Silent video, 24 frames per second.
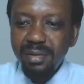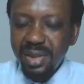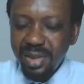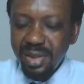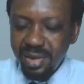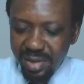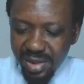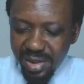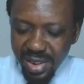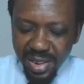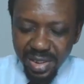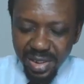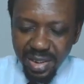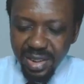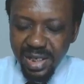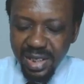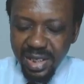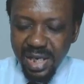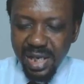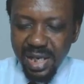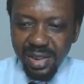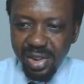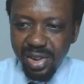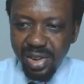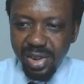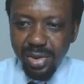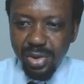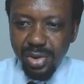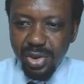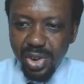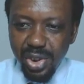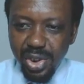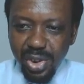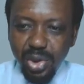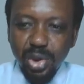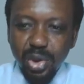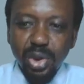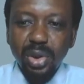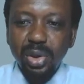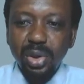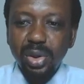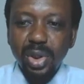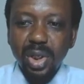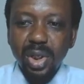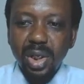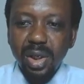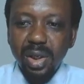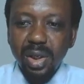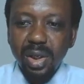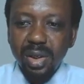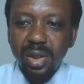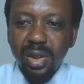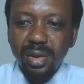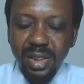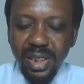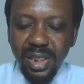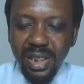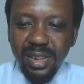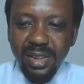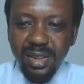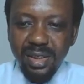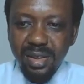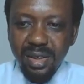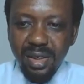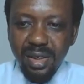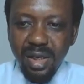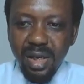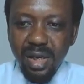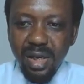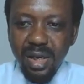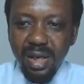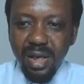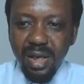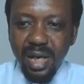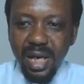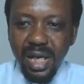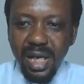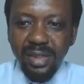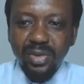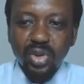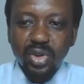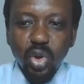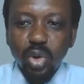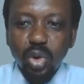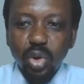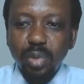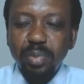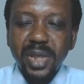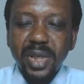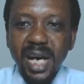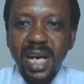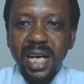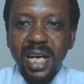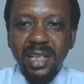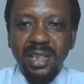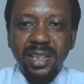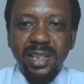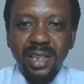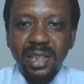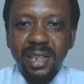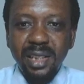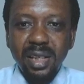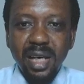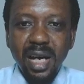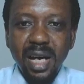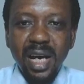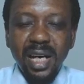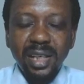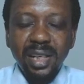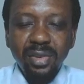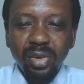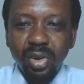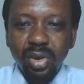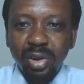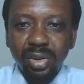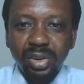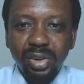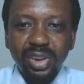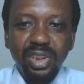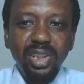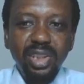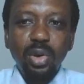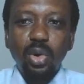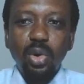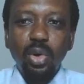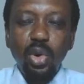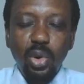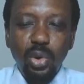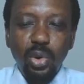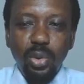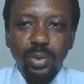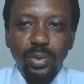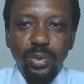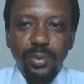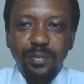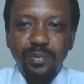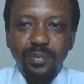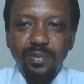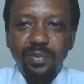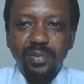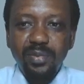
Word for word: the things that should that are to be added are not the goal.